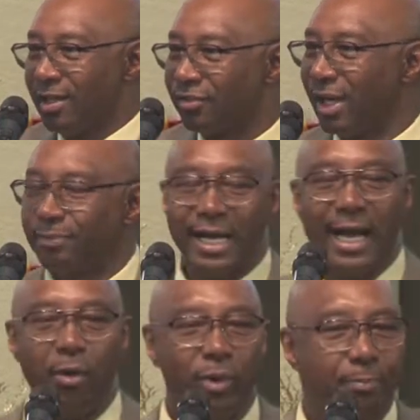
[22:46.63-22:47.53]

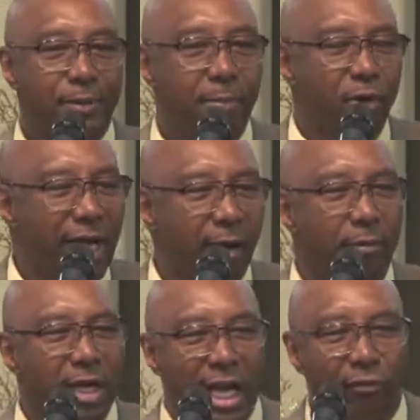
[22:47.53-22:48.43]
Sometimes when people
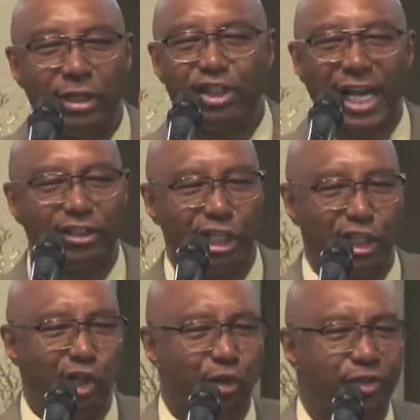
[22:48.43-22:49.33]
have, have
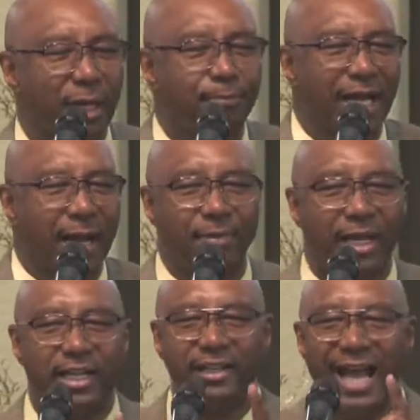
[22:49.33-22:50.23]
rejected you, sometimes
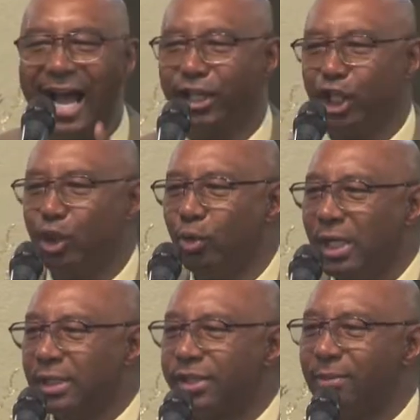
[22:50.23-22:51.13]
they deny you,
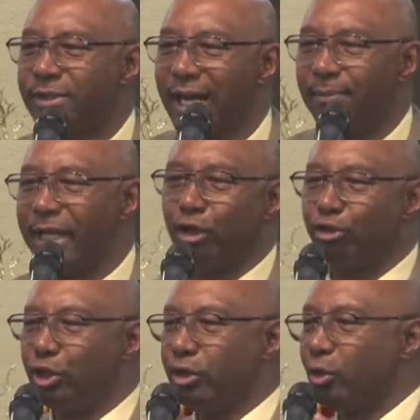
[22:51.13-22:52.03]
sometimes they
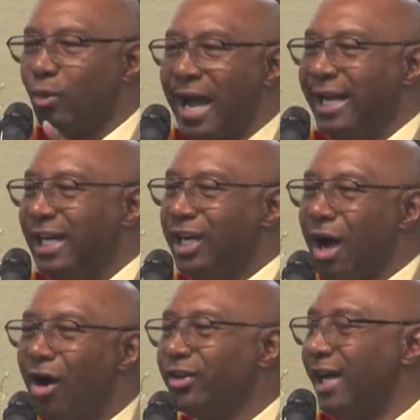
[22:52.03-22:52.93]
don't do you right.
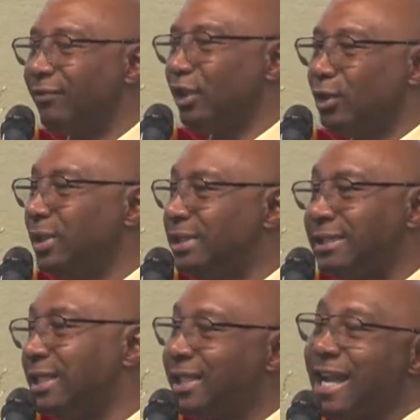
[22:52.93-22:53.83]
All you have to do is
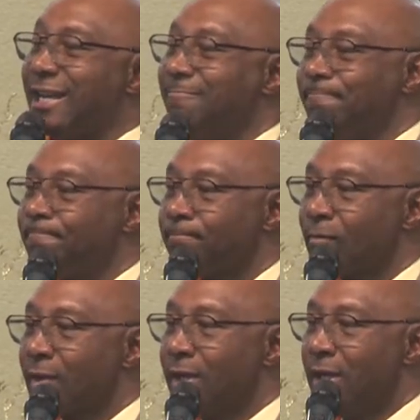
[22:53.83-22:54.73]
just look at them.
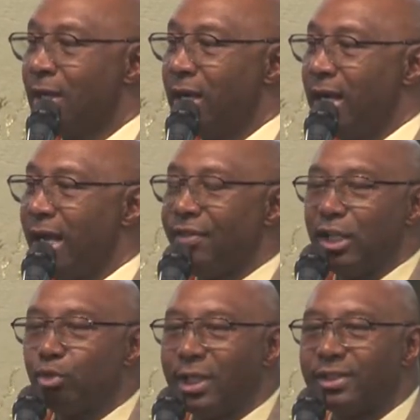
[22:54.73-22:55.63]
And
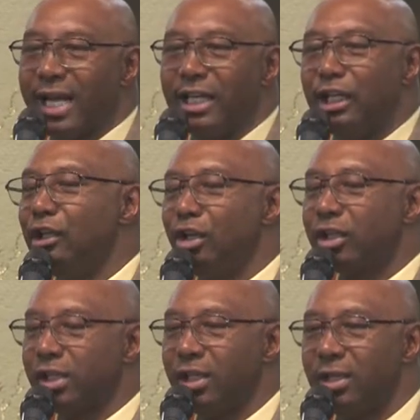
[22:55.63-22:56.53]
this was a
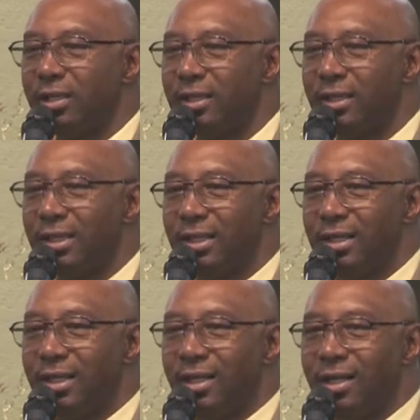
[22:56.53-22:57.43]
look
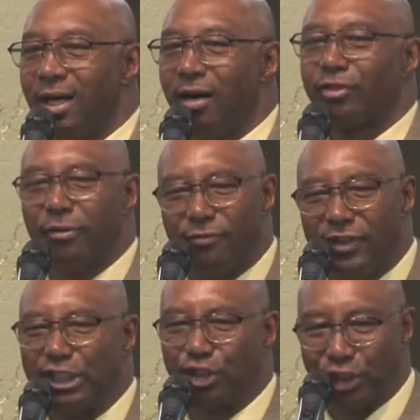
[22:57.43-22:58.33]
of
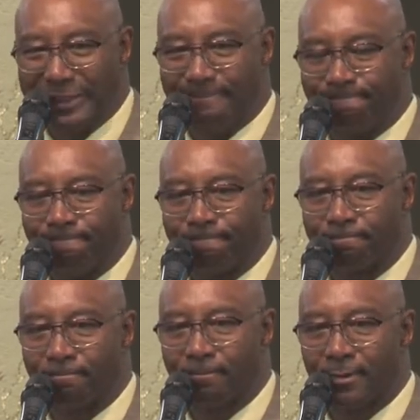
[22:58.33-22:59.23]
conviction,
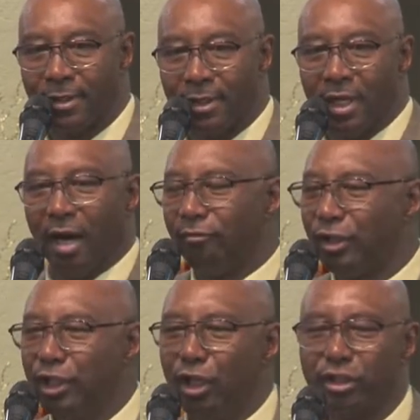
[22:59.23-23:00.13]
of
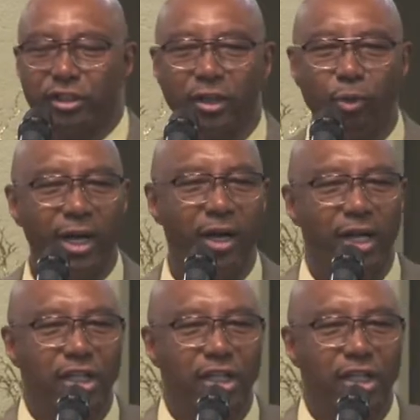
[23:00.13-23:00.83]
look where